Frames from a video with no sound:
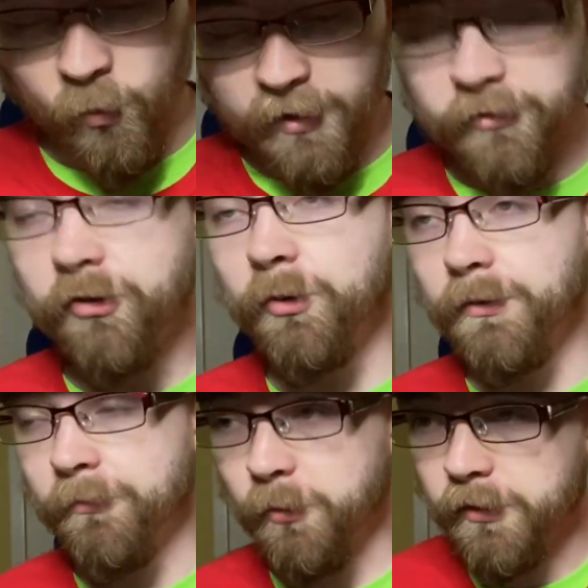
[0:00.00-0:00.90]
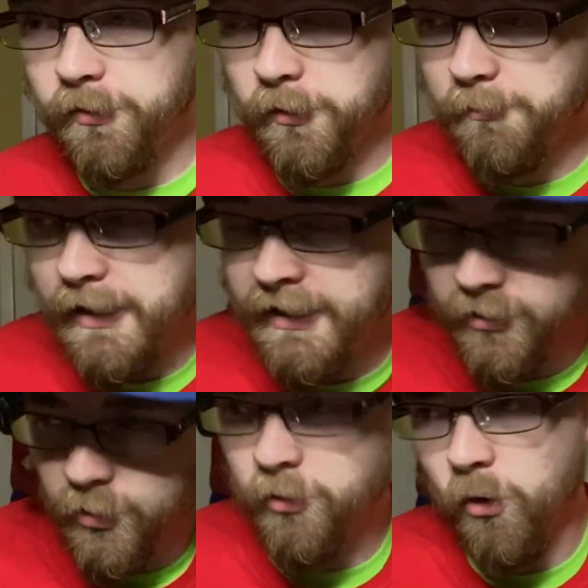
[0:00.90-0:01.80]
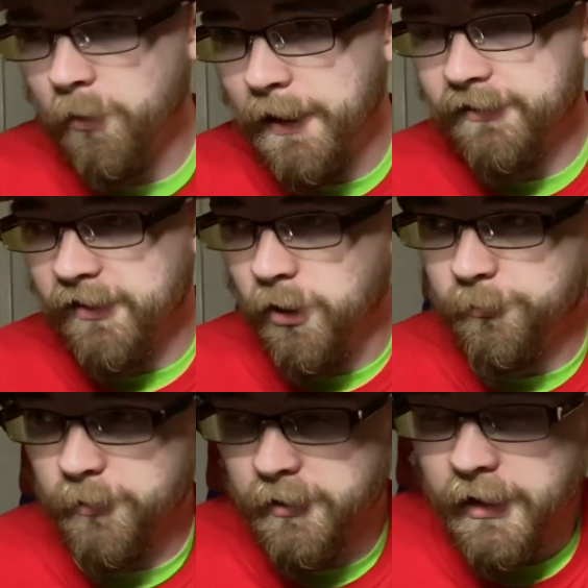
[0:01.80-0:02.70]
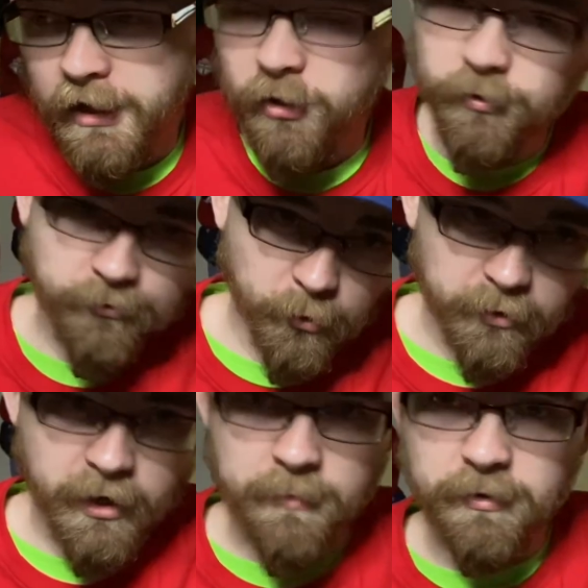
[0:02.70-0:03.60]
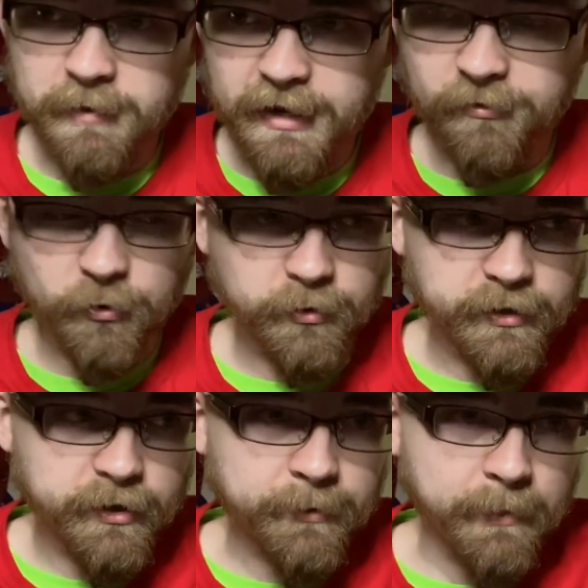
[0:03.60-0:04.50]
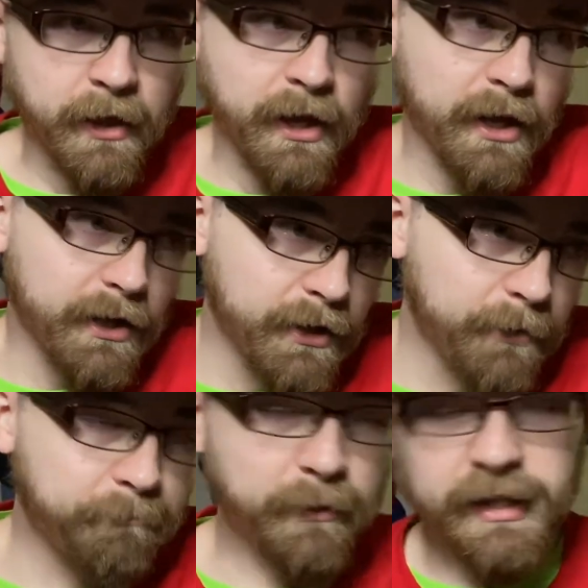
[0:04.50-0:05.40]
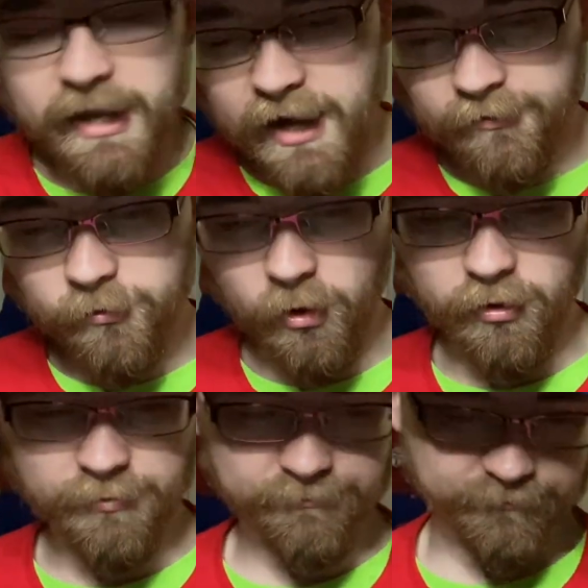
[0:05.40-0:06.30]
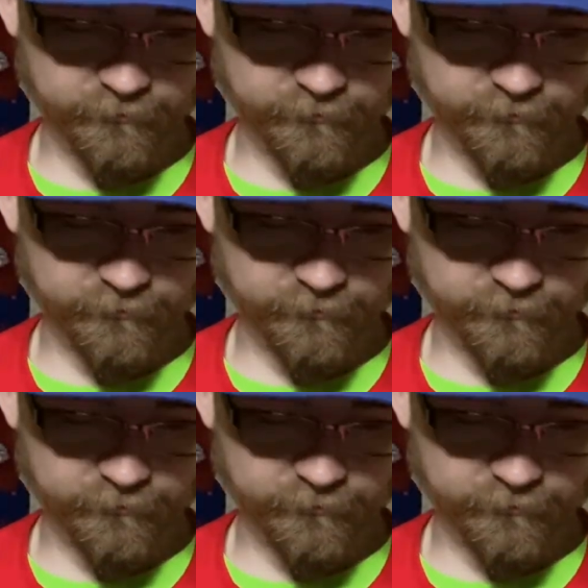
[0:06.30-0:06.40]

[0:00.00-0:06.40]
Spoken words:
1-2 in the 43rd minute. Good goal by Telfer. Could have scored a couple of minutes earlier, but he got his goal.